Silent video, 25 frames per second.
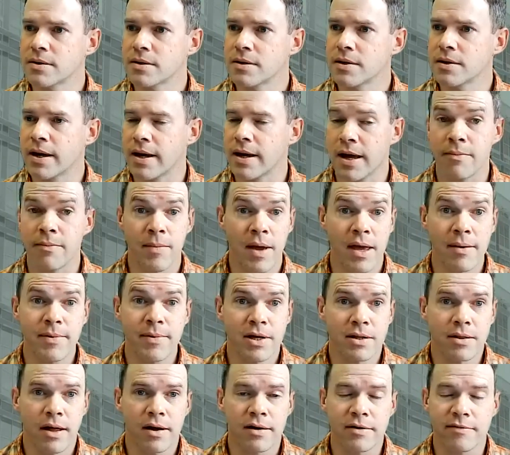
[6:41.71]
and maybe
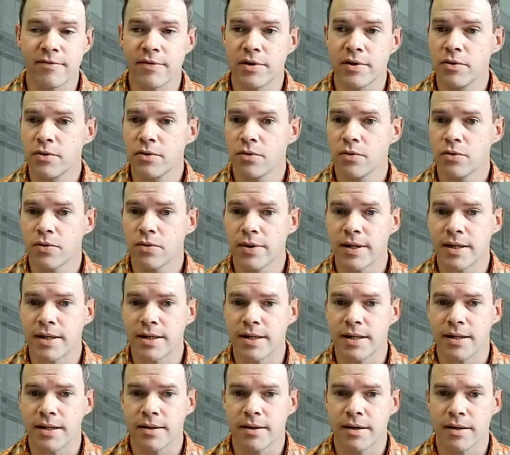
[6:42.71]
a lot of
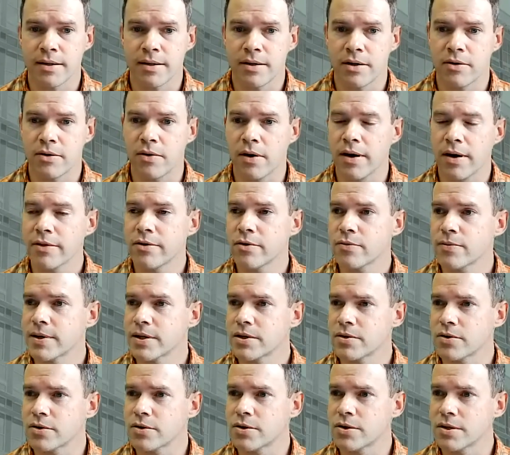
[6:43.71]
you, other
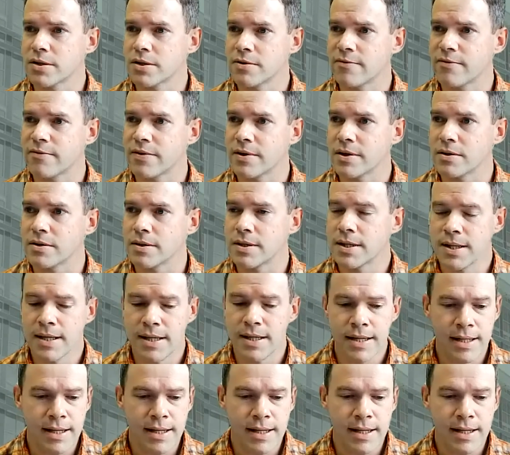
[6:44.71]
researchers in the field.